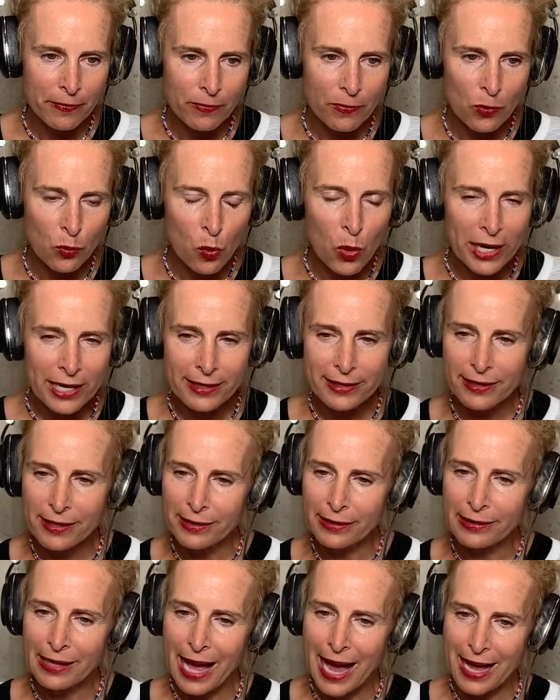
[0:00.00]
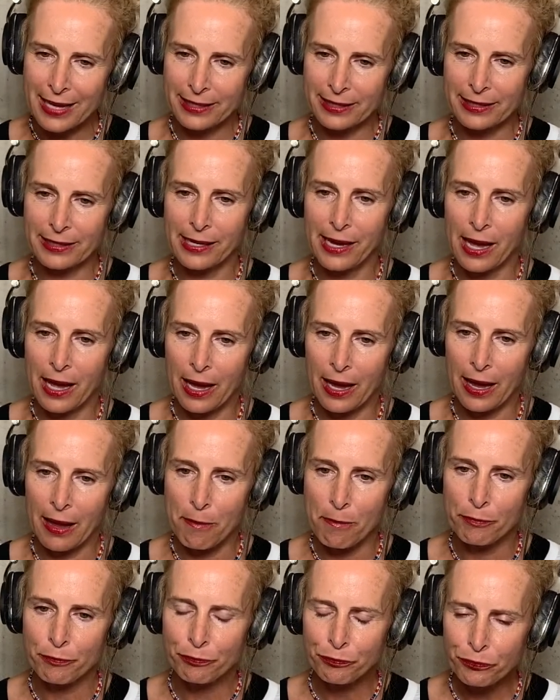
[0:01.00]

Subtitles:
when is the last time